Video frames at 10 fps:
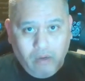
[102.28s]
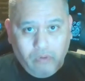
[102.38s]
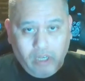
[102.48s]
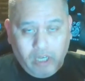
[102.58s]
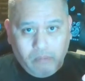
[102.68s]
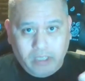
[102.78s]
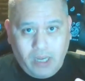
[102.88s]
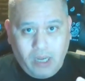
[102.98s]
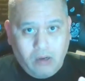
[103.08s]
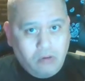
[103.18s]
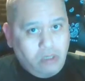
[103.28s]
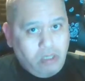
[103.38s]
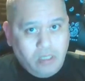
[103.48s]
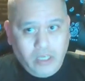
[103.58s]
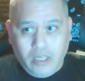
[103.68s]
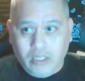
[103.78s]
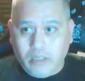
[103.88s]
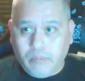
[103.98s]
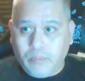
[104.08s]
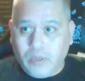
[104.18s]
he comes down, he ends
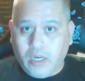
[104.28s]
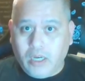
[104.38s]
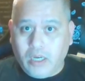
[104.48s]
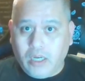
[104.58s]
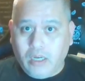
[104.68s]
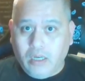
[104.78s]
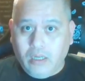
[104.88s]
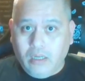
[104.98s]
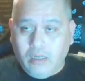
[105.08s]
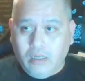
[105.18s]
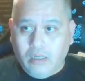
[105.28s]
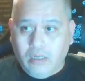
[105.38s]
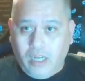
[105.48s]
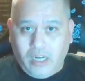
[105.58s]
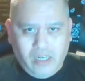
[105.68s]
up not